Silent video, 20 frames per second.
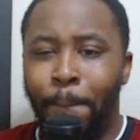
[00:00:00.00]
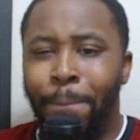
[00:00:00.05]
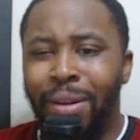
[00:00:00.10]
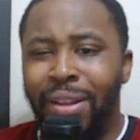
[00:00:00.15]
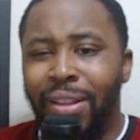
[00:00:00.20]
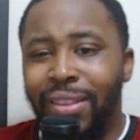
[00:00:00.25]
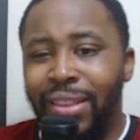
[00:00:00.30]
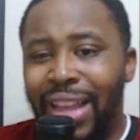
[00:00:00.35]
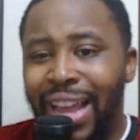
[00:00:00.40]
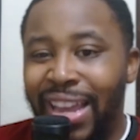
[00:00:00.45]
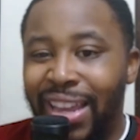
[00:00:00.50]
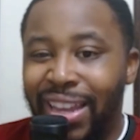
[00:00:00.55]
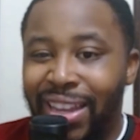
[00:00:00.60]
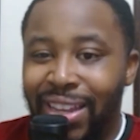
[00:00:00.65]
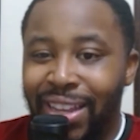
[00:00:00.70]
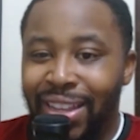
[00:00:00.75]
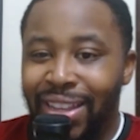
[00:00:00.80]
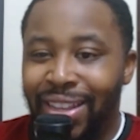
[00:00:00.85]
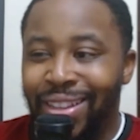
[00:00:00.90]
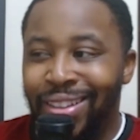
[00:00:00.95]
But like,
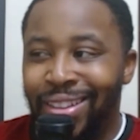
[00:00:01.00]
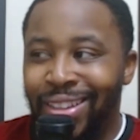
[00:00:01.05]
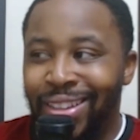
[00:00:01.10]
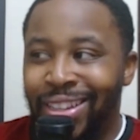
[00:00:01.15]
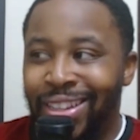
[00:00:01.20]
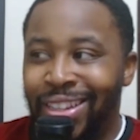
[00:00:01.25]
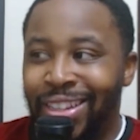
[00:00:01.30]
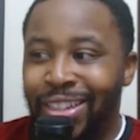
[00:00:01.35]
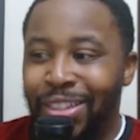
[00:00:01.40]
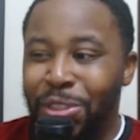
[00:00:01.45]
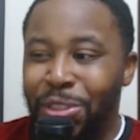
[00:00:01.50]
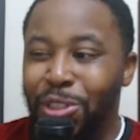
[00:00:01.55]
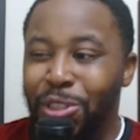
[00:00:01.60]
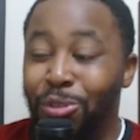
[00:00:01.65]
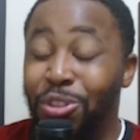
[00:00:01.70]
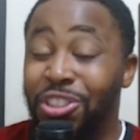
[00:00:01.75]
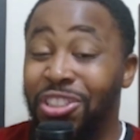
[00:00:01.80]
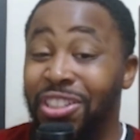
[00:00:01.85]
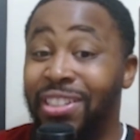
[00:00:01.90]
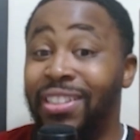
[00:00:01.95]
do
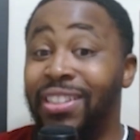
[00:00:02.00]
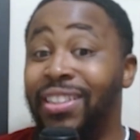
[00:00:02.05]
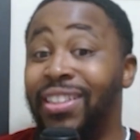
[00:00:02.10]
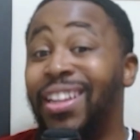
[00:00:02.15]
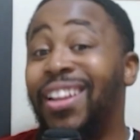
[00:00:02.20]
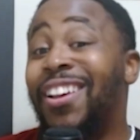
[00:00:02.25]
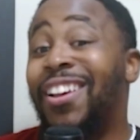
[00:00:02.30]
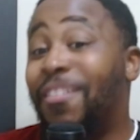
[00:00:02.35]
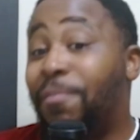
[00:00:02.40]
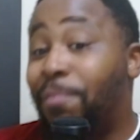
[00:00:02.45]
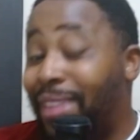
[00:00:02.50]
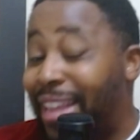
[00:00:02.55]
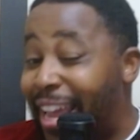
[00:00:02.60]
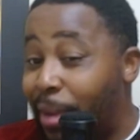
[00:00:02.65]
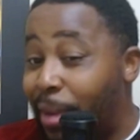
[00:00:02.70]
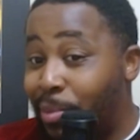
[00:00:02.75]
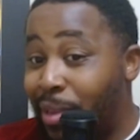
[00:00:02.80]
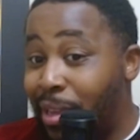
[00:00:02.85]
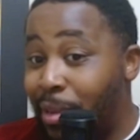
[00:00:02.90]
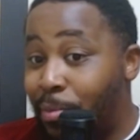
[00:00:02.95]
she love black
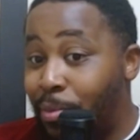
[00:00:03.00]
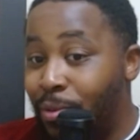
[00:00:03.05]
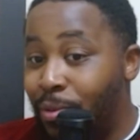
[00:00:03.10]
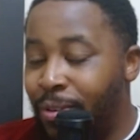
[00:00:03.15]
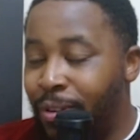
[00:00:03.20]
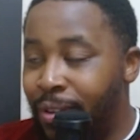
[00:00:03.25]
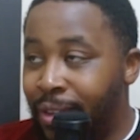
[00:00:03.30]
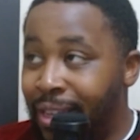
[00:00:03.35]
people?